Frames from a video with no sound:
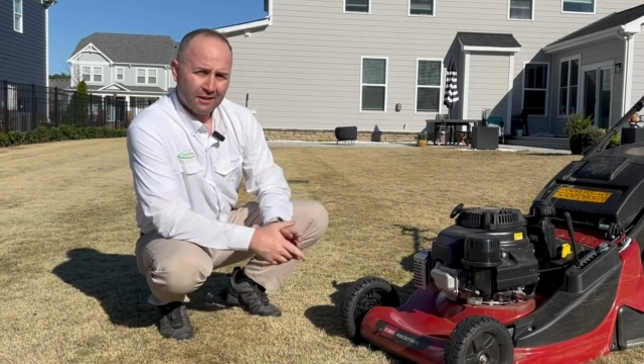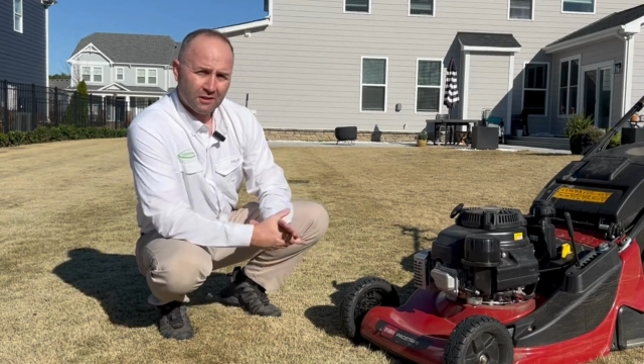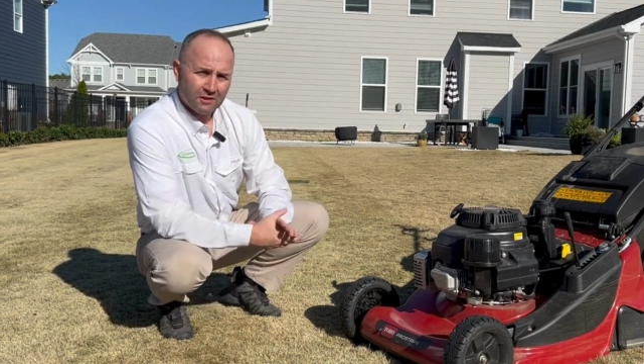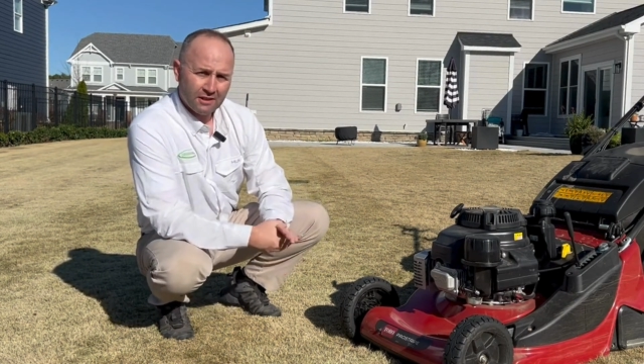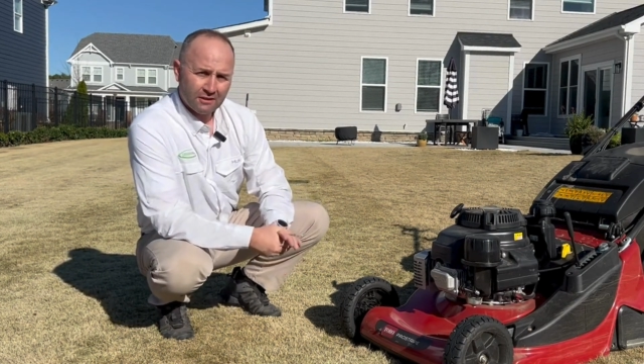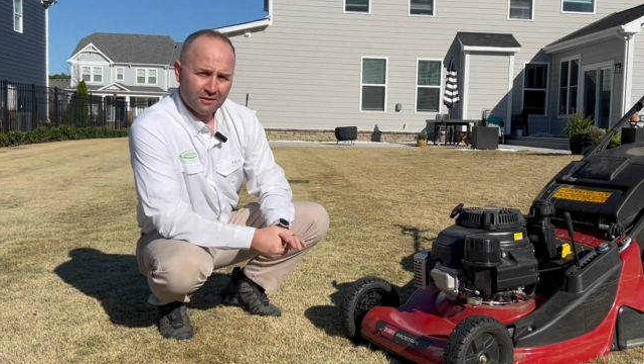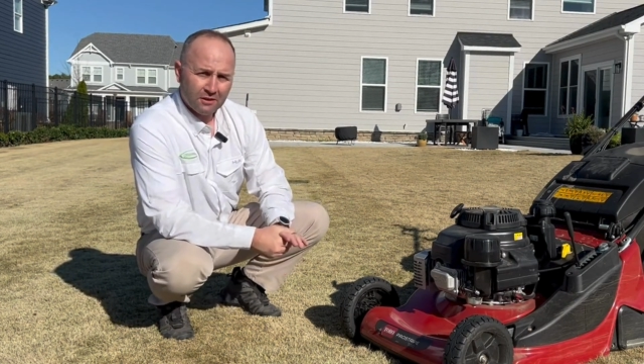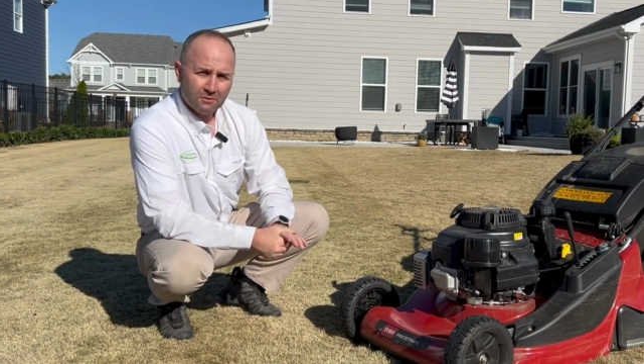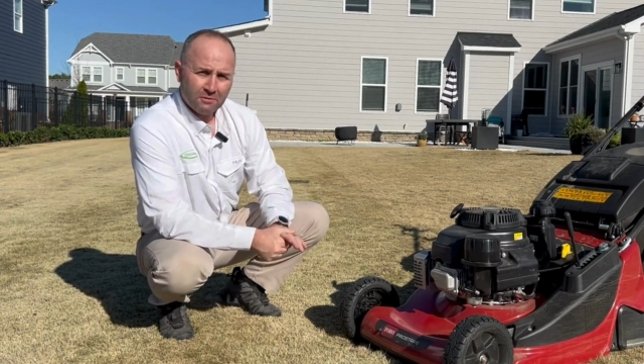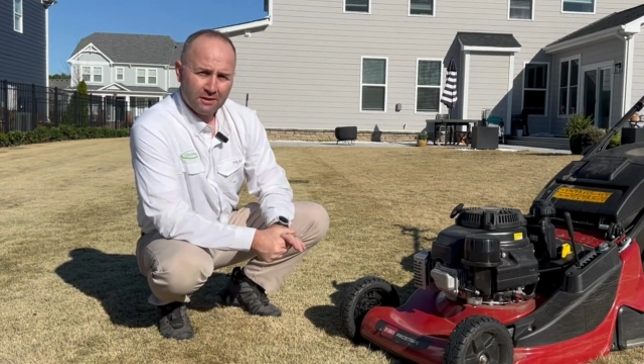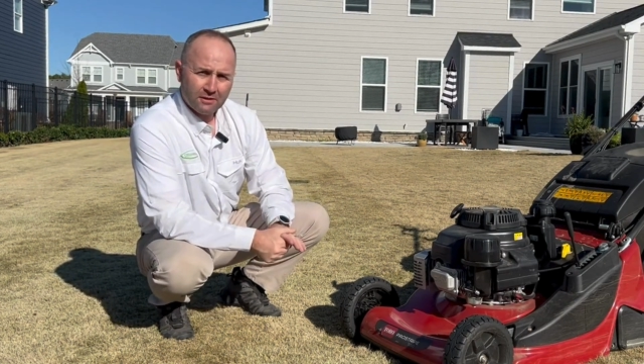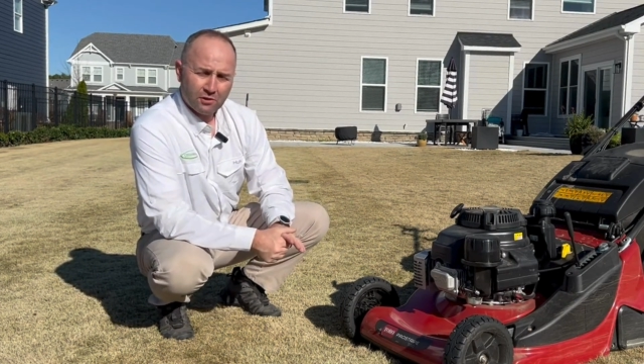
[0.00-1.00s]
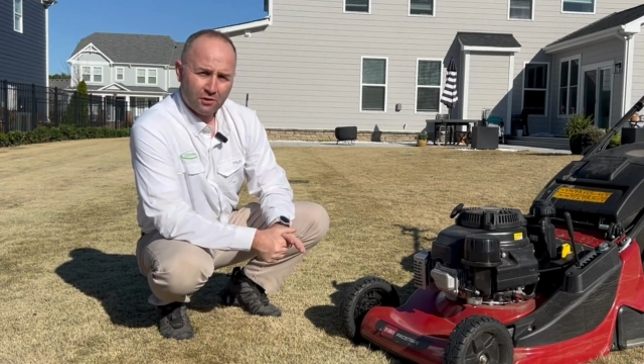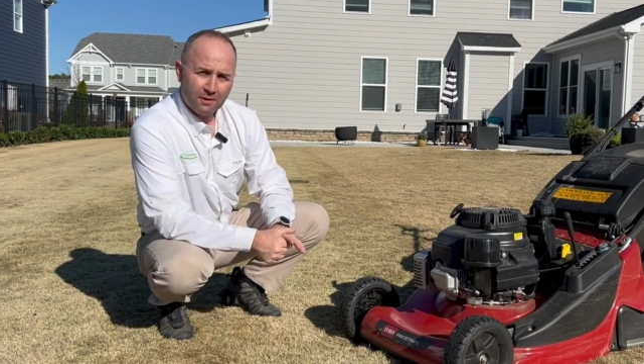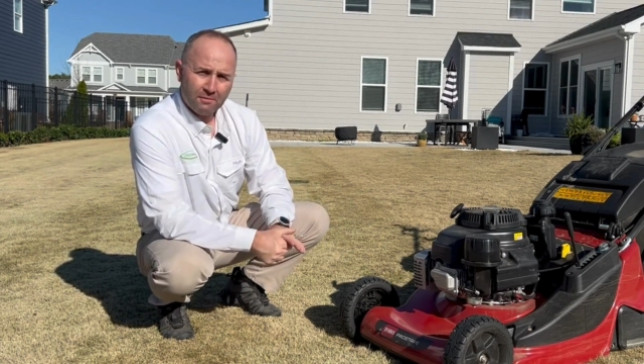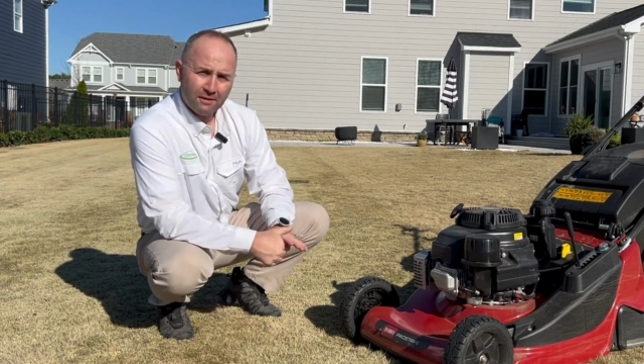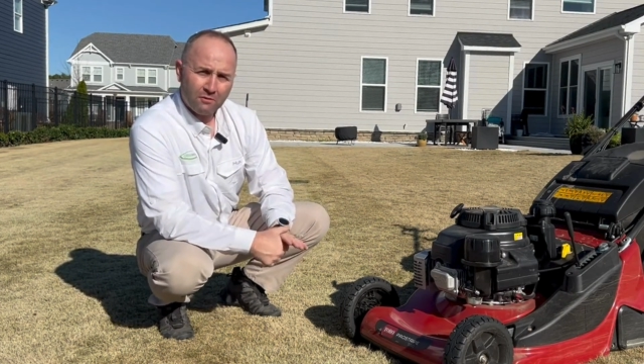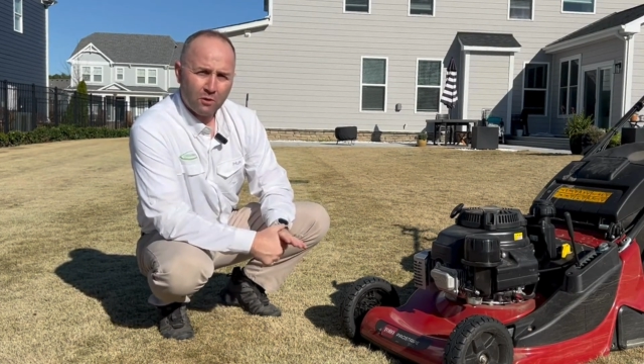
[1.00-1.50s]
You see a little bit of the
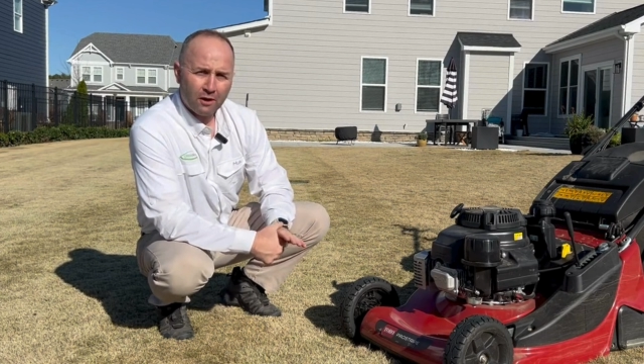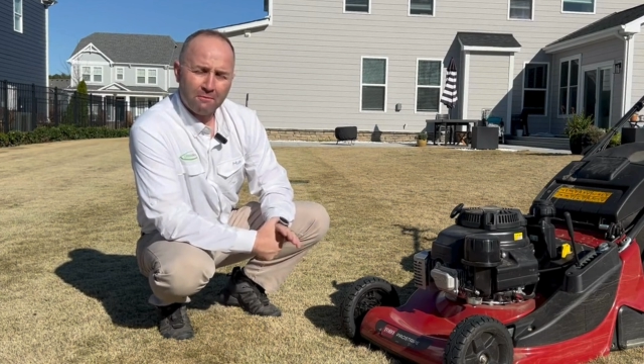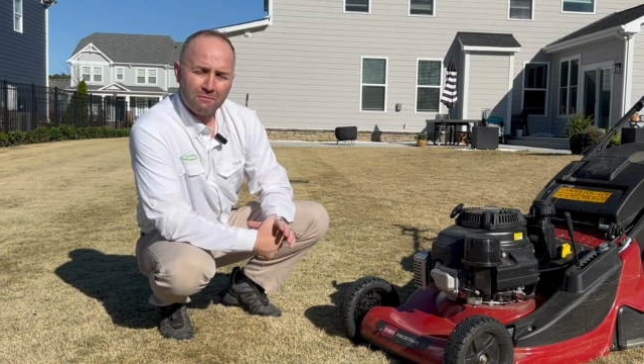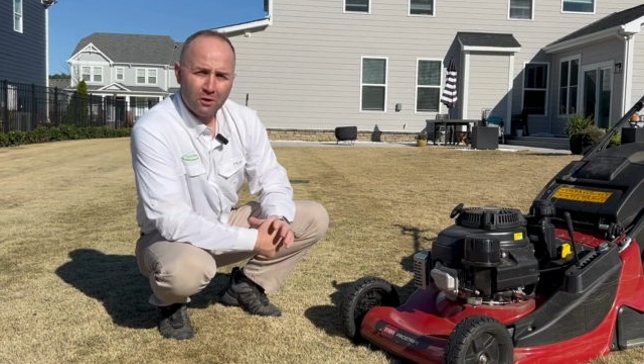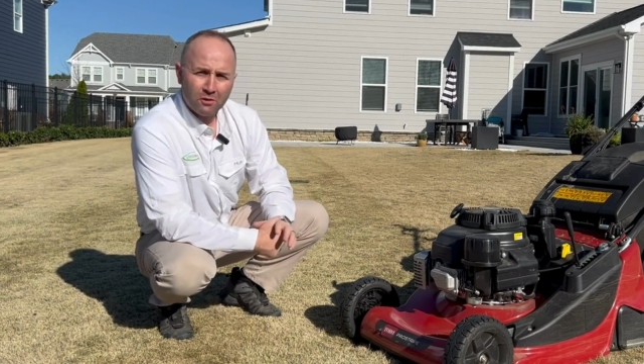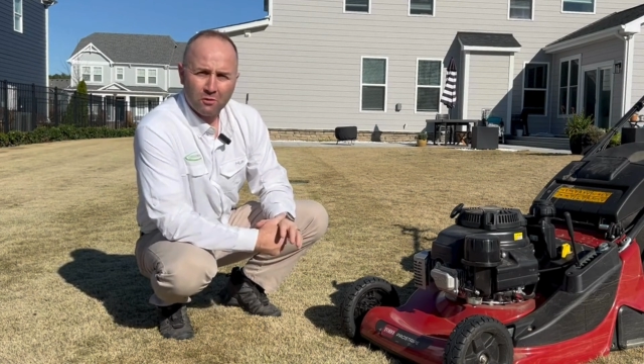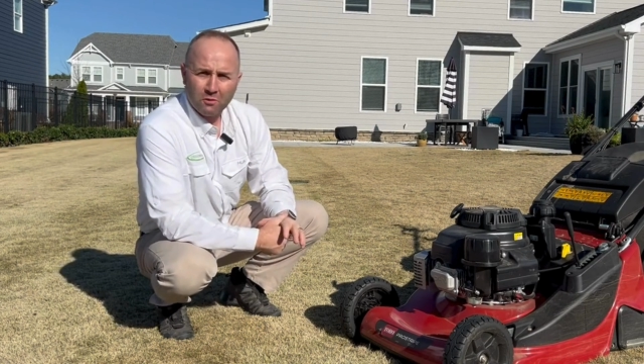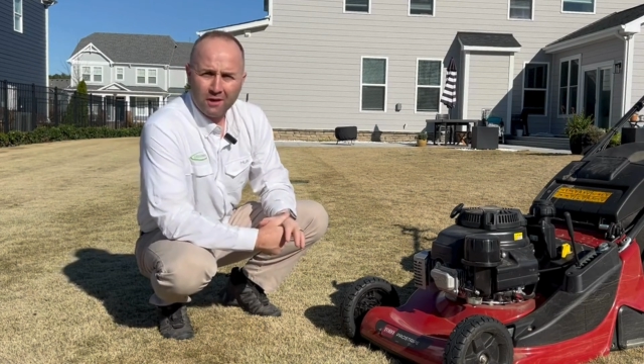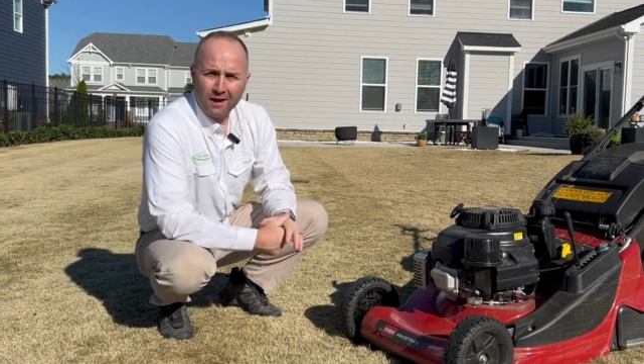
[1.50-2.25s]
striping and where I mowed and where